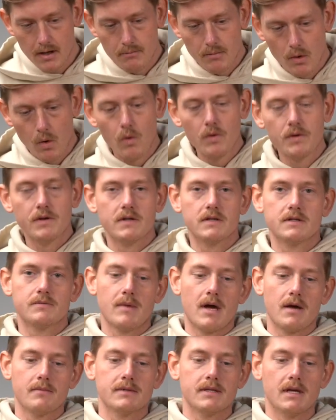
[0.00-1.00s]
Ordnance
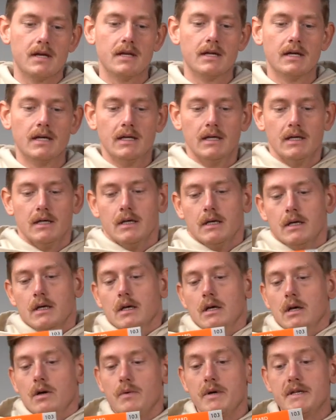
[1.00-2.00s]
maps then.
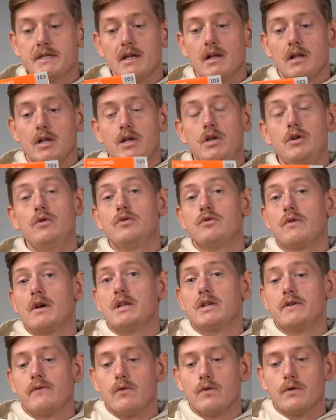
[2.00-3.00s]
We sell a huge
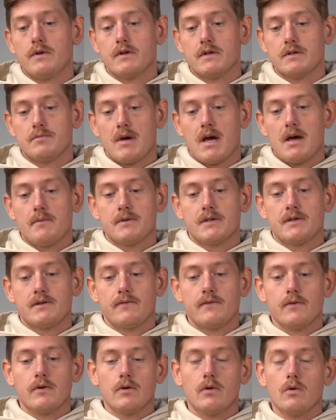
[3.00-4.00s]
range of ordnance maps
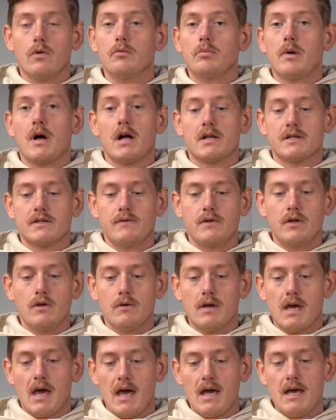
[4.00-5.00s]
for all parts of the
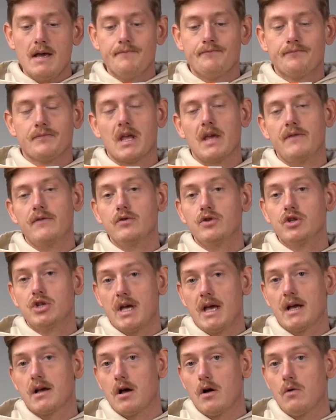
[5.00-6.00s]
UK. If you
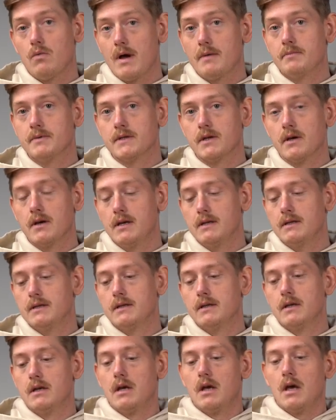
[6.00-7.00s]
check our website,
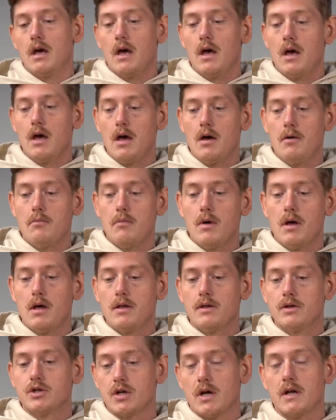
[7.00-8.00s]

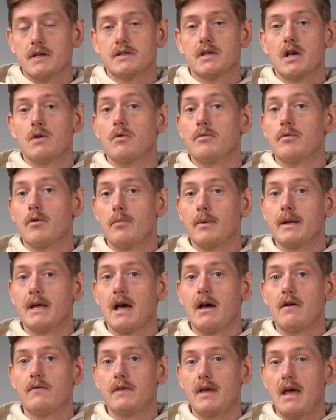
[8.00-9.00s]
chances are we'll probably
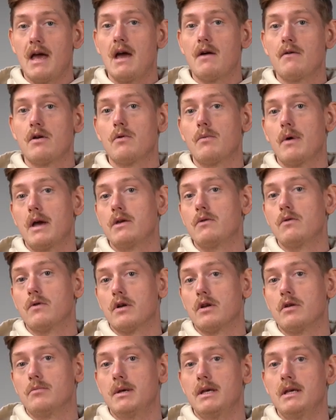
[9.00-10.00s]
have the area where you're
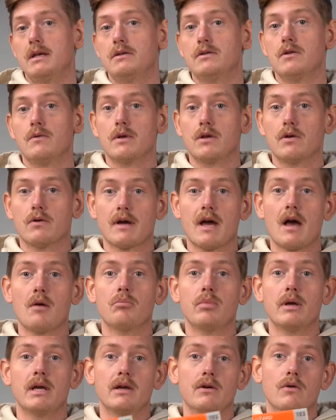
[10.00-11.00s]
going to be doing your
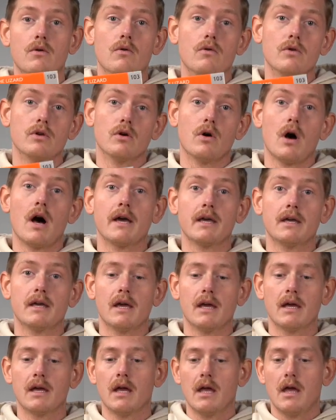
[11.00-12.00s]
camping or your
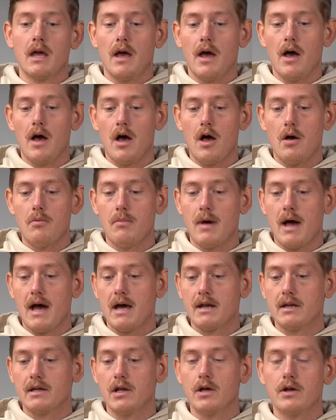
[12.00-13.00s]
hiking,
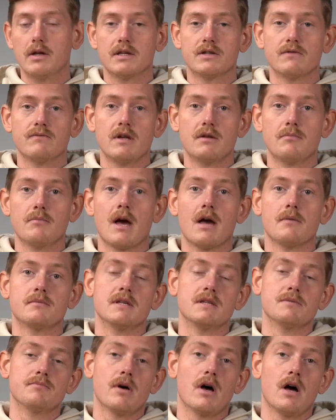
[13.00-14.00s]
and learning to read maps
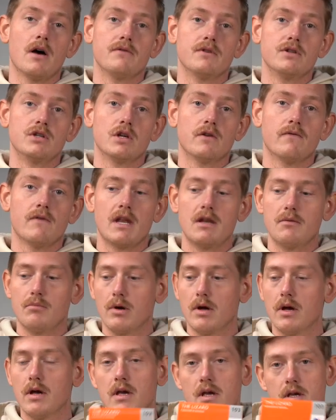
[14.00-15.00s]
is part of the Duke of
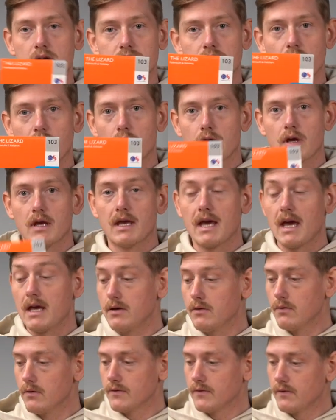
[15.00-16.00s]
Edinburgh, so you can get
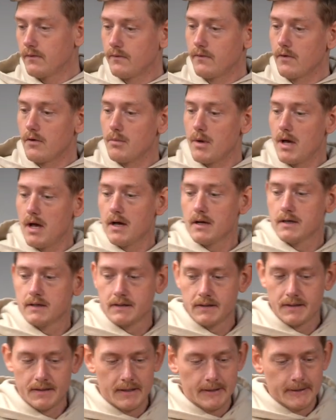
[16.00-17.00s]
yours from
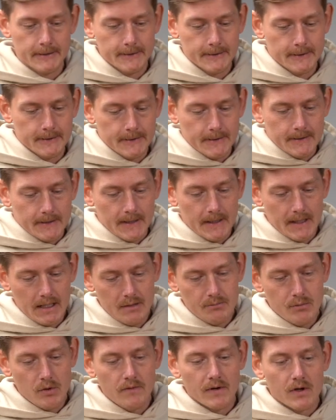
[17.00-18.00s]
us.
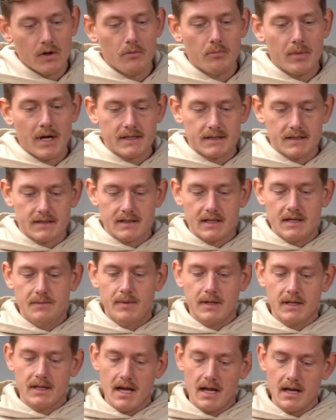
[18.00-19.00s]
Moving on back to
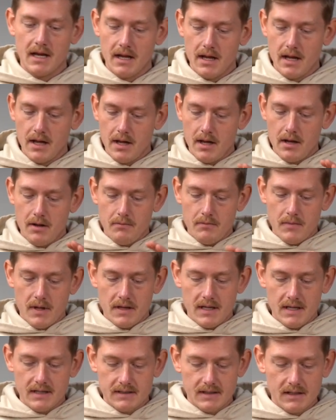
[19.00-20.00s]
sleeping then,
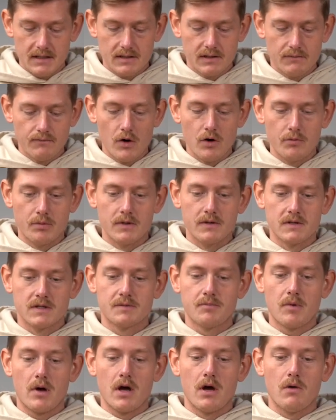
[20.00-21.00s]
this is the Roban
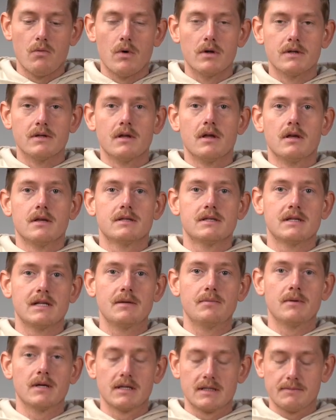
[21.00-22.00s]
Spire 1
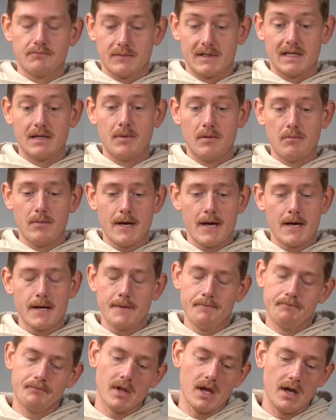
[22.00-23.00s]
sleeping bag.
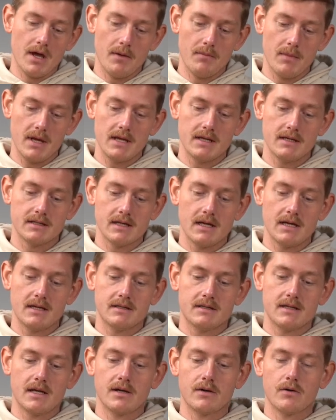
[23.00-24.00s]
It is a
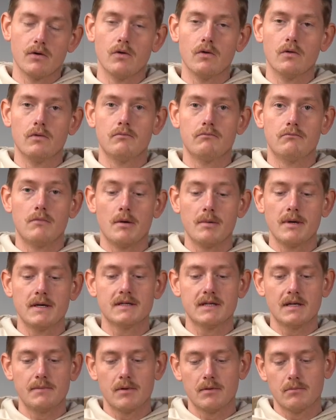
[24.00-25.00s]
single mummy
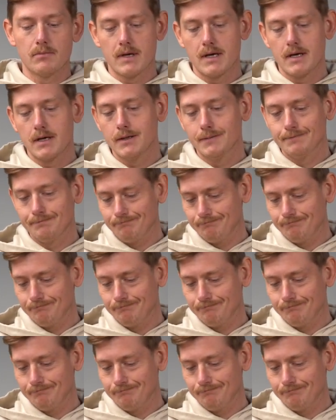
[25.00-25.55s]
sleeping bag.